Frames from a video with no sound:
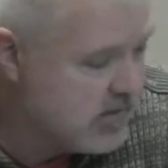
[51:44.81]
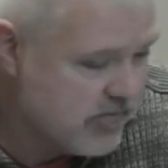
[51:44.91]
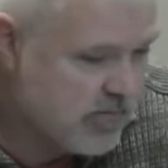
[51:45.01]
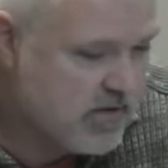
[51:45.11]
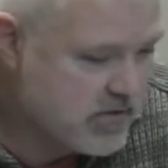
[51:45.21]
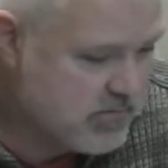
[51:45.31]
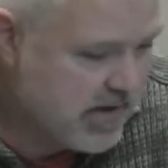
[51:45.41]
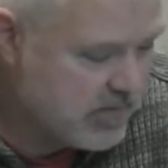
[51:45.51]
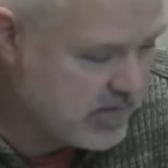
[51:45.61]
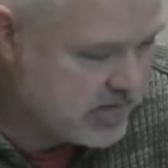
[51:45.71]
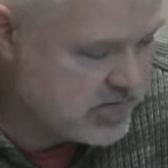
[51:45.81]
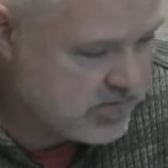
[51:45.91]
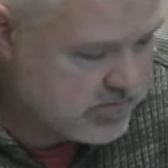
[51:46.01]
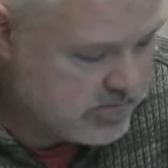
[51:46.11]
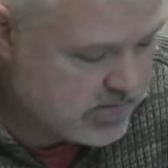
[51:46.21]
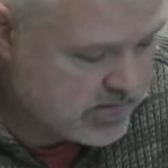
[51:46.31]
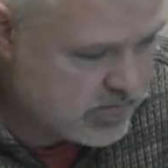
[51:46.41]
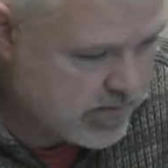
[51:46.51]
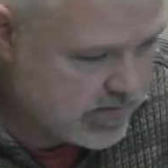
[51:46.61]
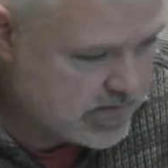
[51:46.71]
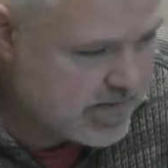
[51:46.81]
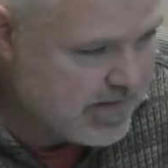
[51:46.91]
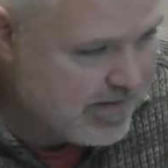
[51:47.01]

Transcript: for municipalities doing this.